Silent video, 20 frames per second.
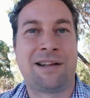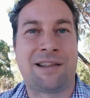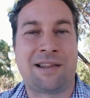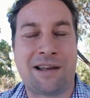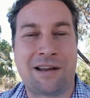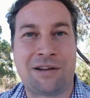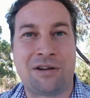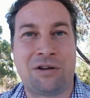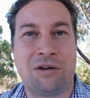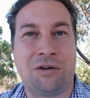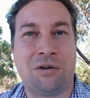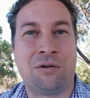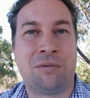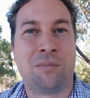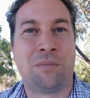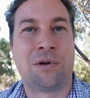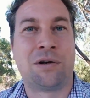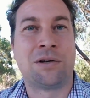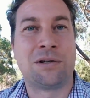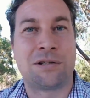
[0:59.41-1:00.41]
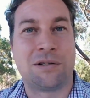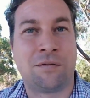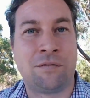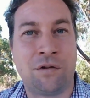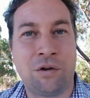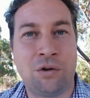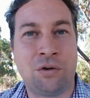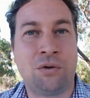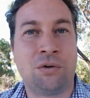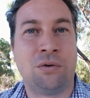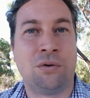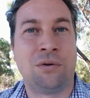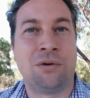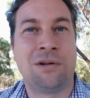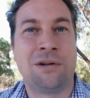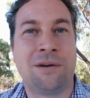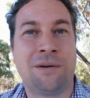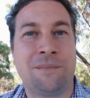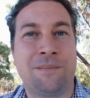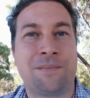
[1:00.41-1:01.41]
thank you, because of
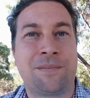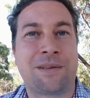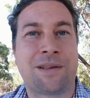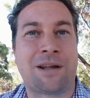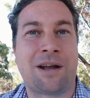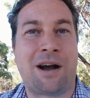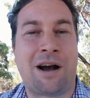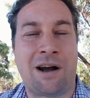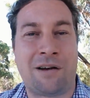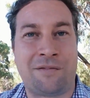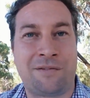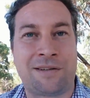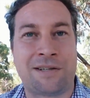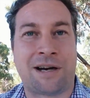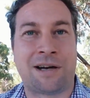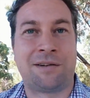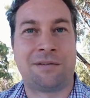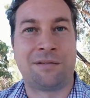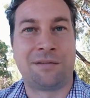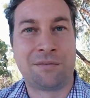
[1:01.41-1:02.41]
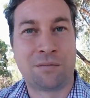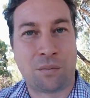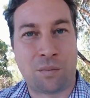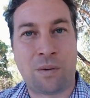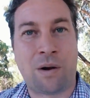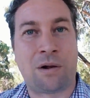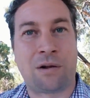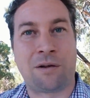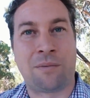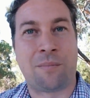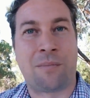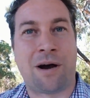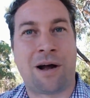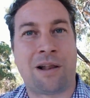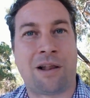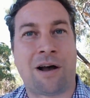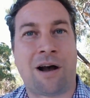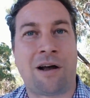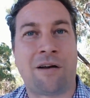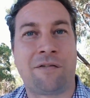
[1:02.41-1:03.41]
you I've done well in my
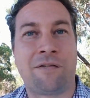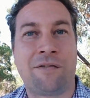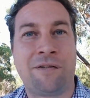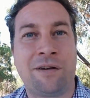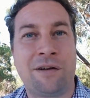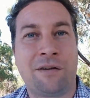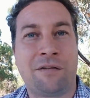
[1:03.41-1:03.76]
life."